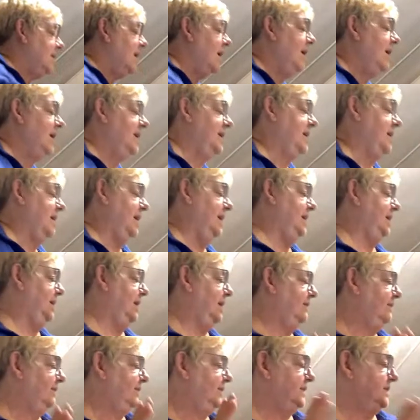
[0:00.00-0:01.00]
Connie, I
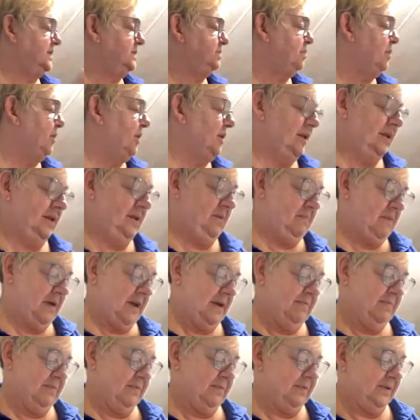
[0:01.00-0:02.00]
love the sparkly
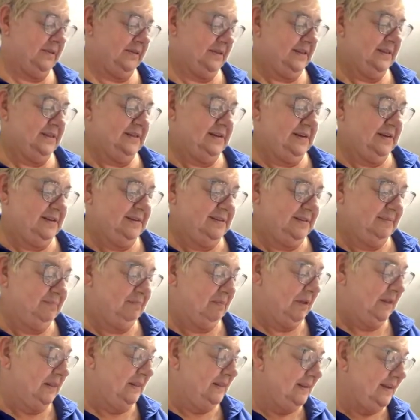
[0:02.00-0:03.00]
paper with these.
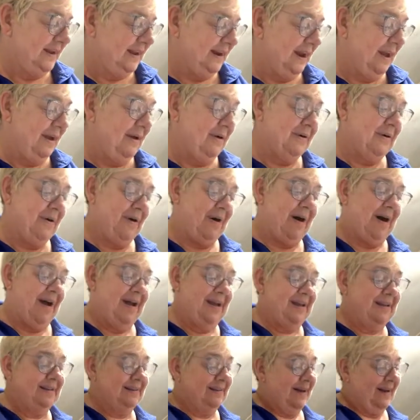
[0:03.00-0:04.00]
But
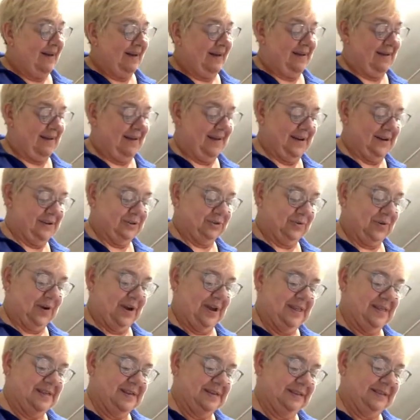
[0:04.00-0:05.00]
I
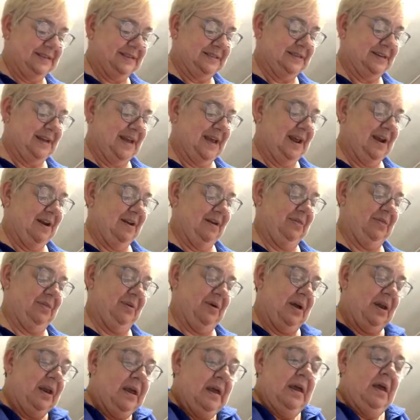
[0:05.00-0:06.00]
tried this today and I
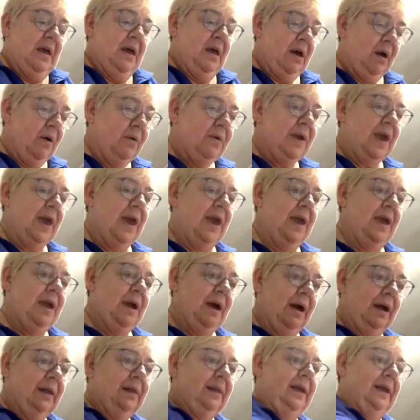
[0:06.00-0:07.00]
thought, okay,
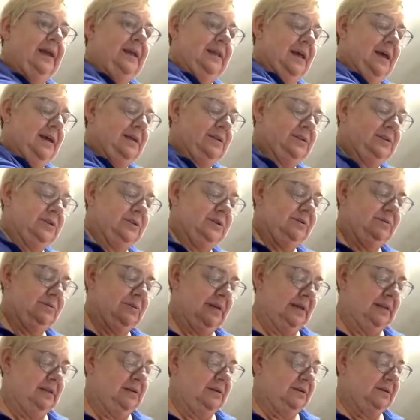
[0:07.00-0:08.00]
I like that too.
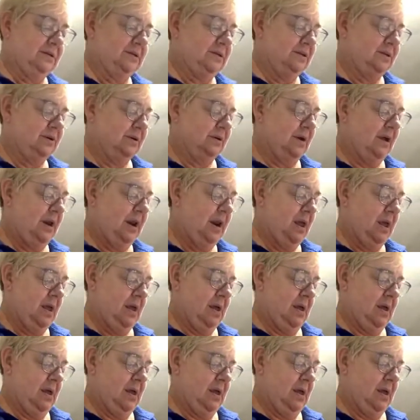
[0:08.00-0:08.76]
That looks good.